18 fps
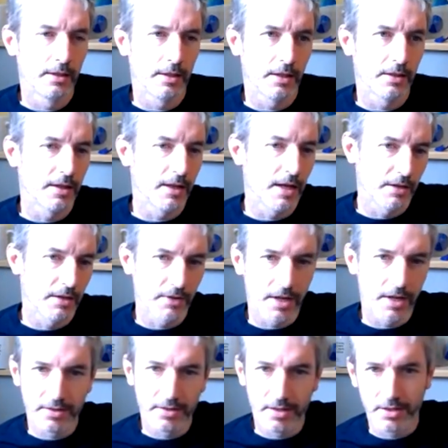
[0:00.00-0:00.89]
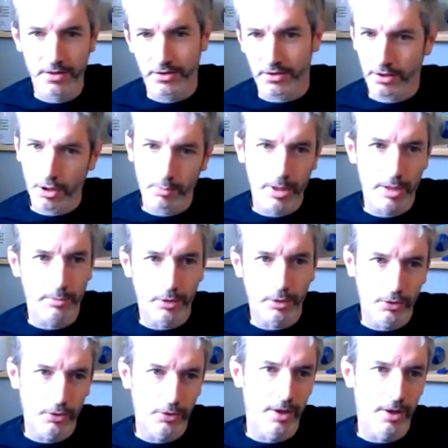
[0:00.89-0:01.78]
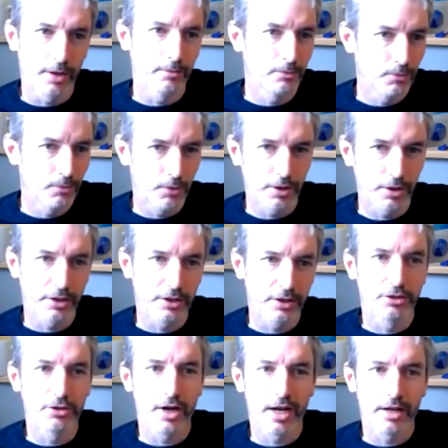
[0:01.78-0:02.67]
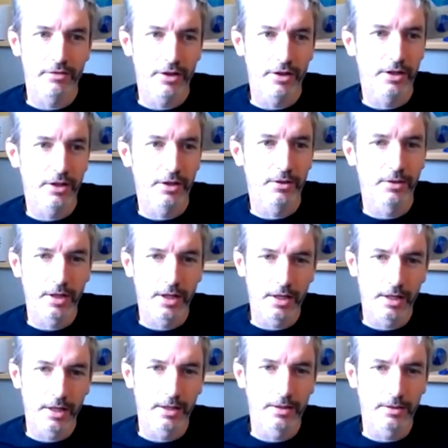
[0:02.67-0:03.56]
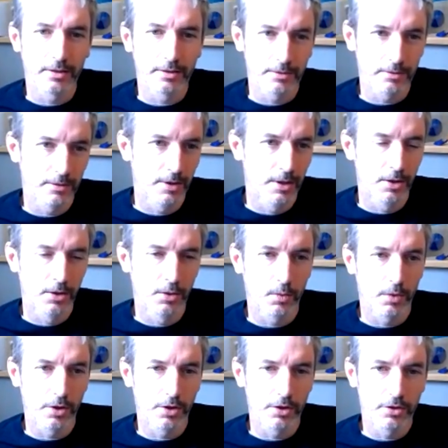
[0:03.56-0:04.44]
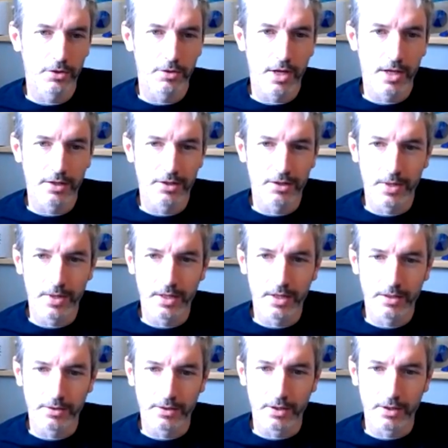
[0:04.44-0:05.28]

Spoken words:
And the non-residents are all people who are willing to drive here 1 or 2 days a week.